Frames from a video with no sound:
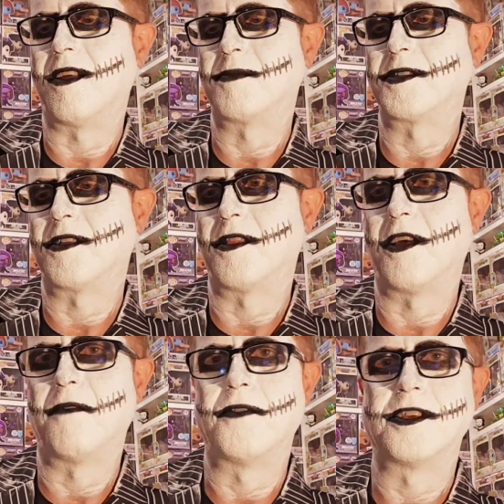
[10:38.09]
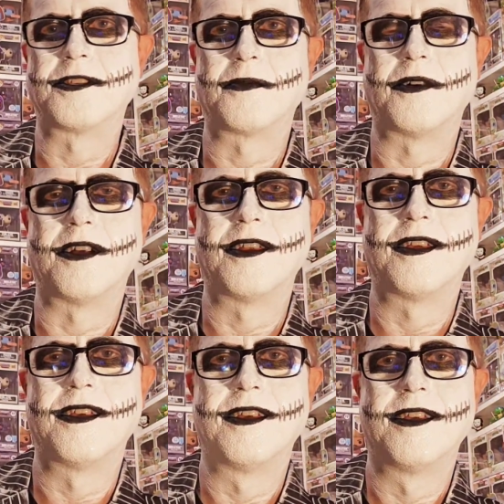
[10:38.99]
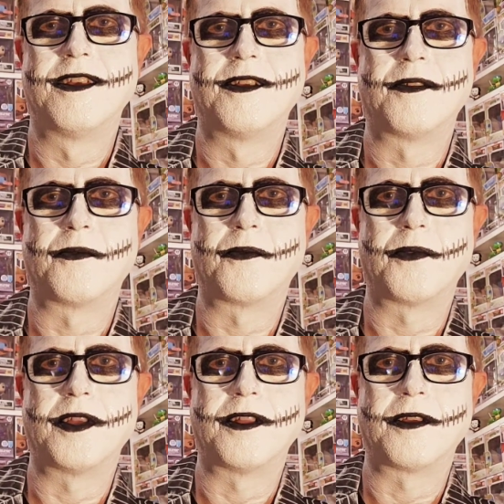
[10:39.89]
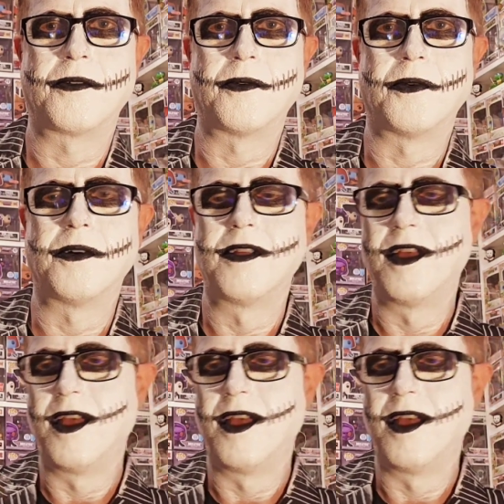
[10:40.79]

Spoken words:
I absolutely love this one. Really cool.